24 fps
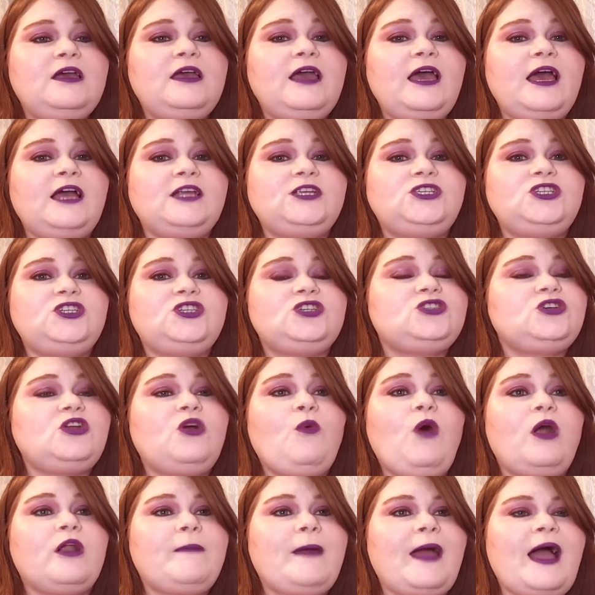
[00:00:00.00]
And she's just going to
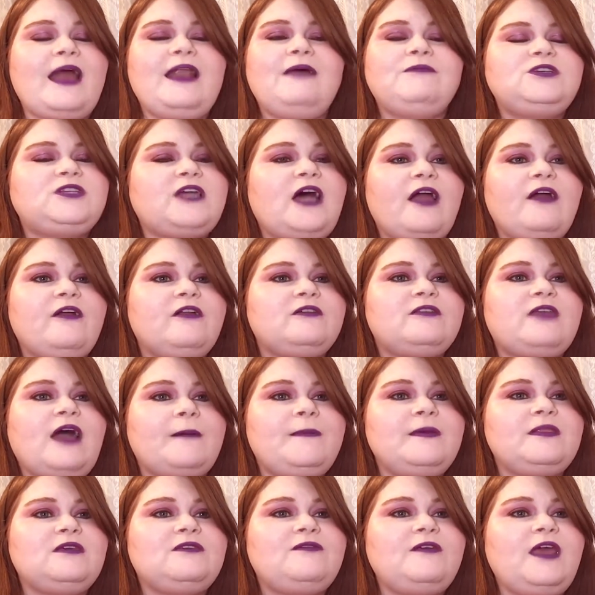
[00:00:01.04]
wander back, and I'm just tired of
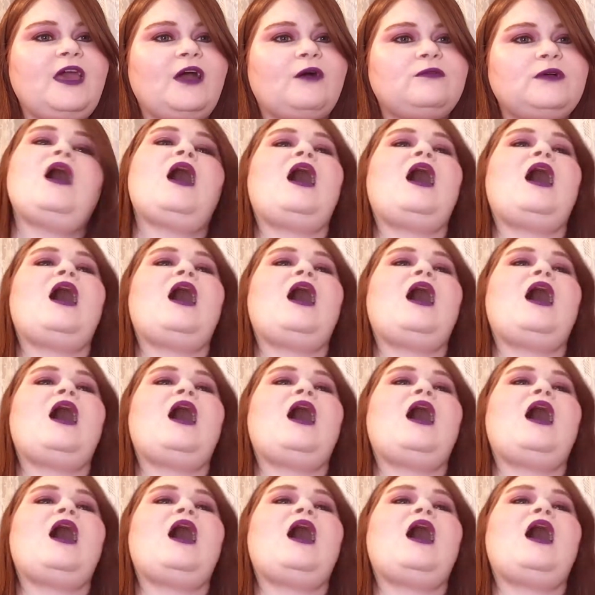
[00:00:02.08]
stopping this video.